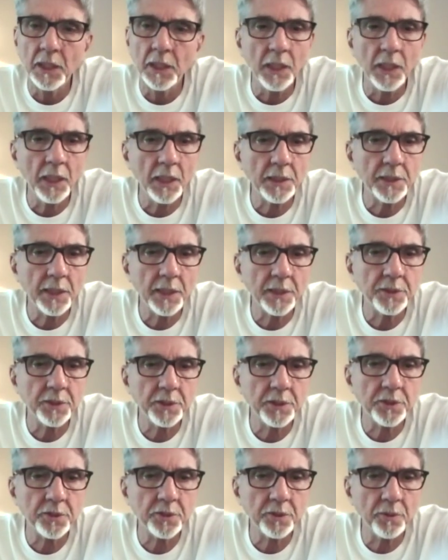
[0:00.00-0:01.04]
that
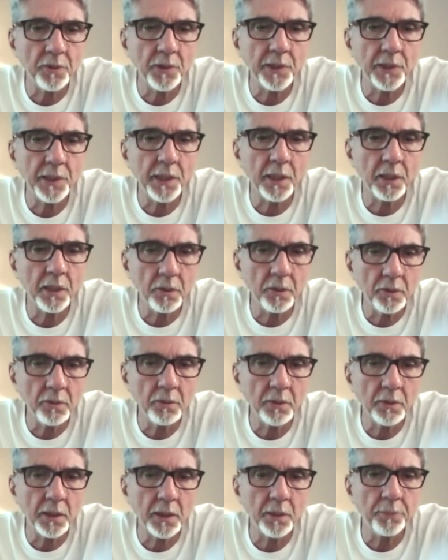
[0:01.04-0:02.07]
it's only a
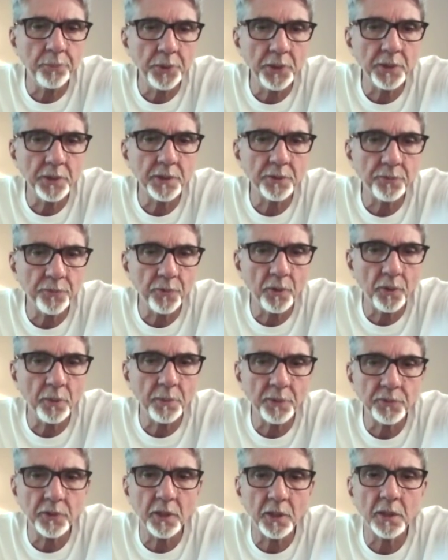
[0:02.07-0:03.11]
lower apparent form
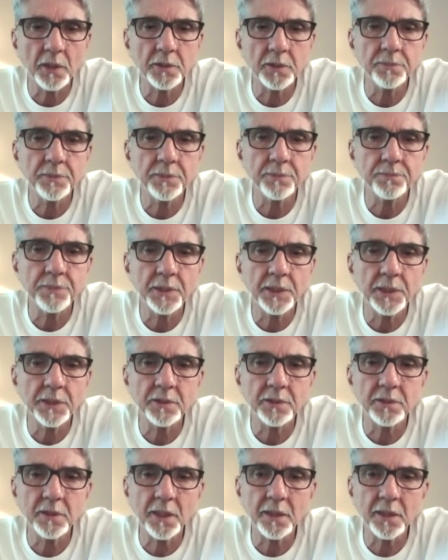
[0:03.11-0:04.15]
of God.
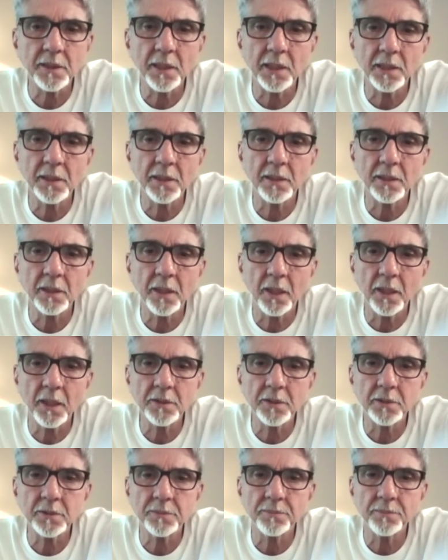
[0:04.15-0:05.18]
It's settling
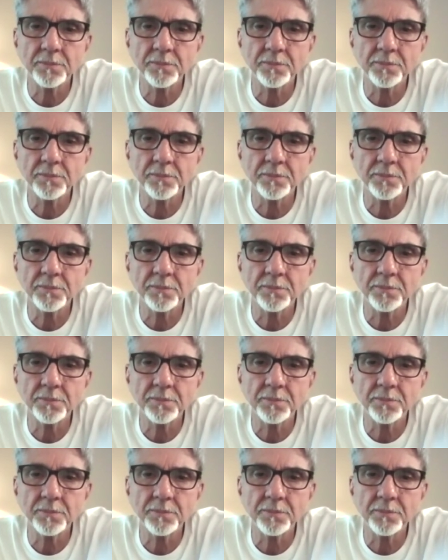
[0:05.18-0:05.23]
God,